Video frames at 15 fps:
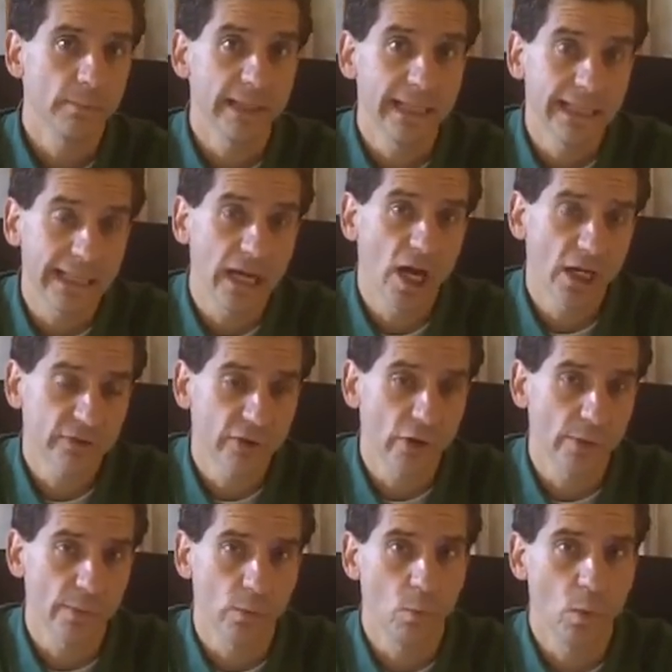Beginning
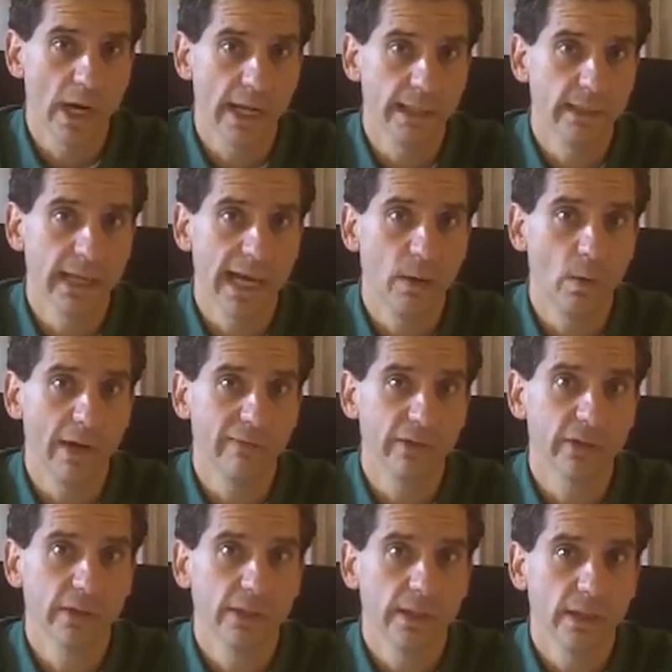October 1,
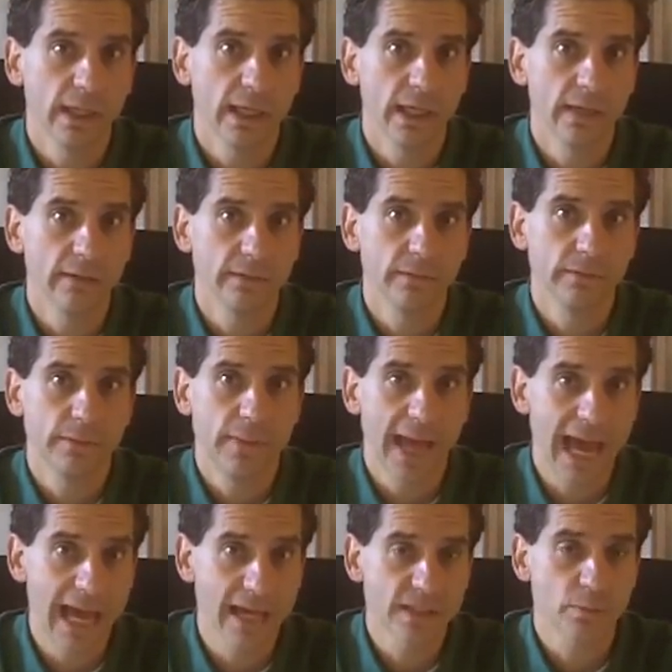however, the
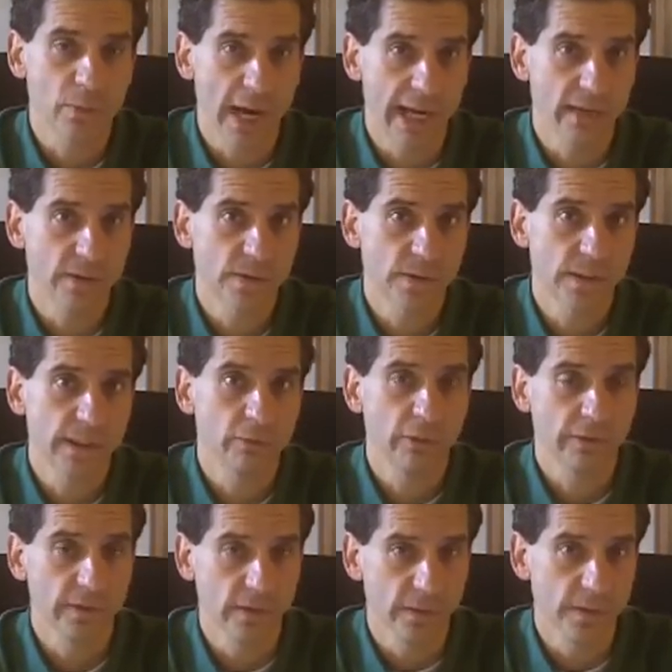pass rates
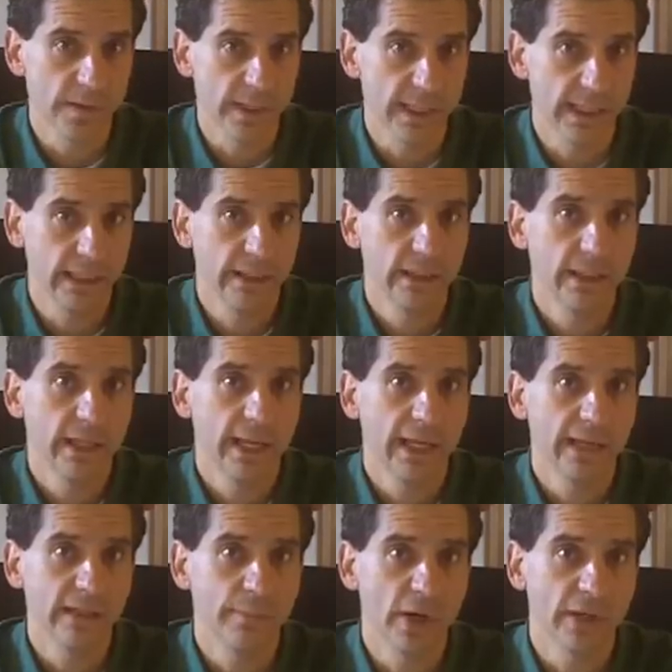within the city
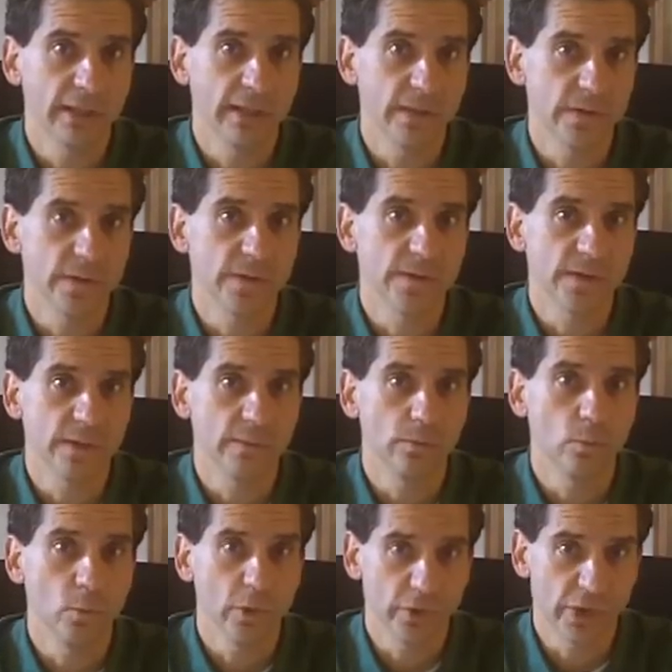and the parking
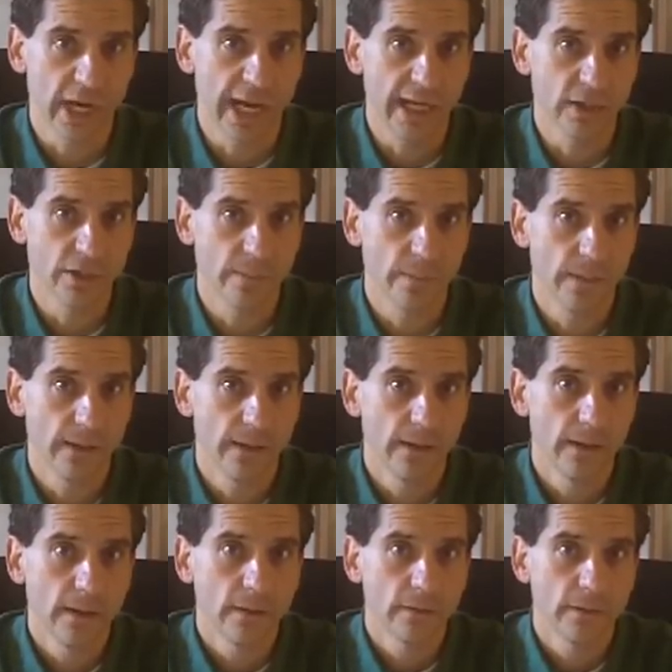system will change.
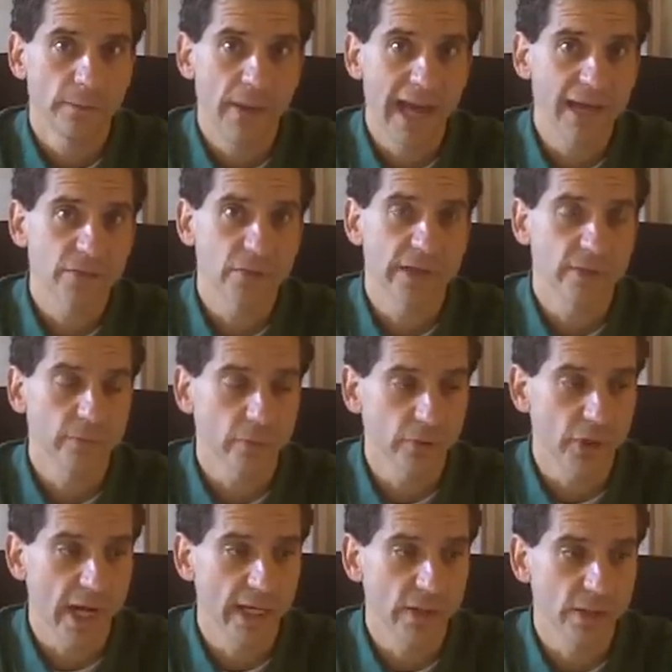The pass rates will
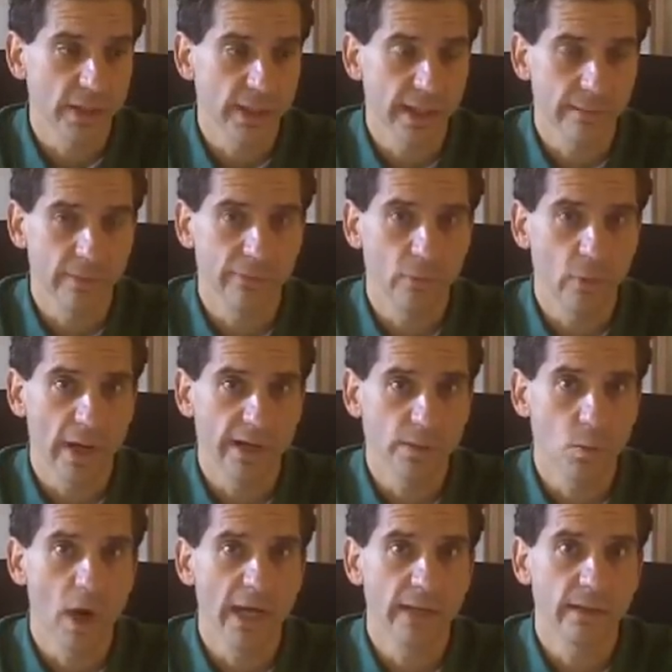change in a number of
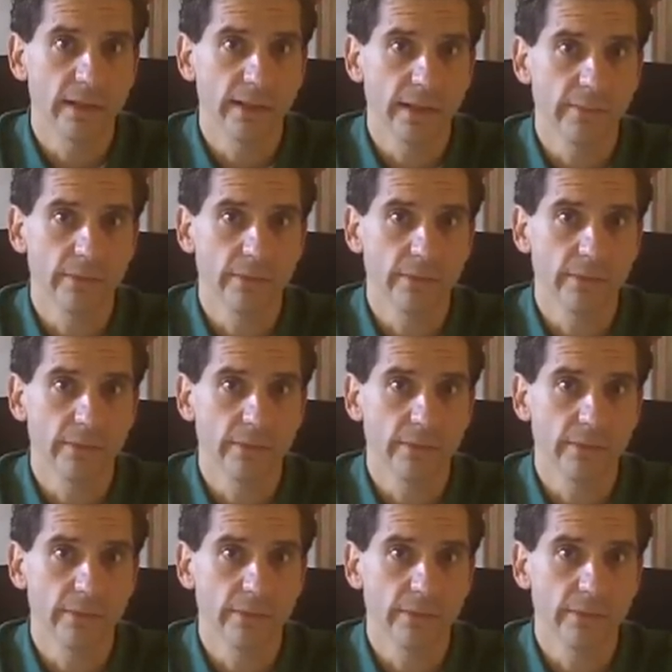ways. One, a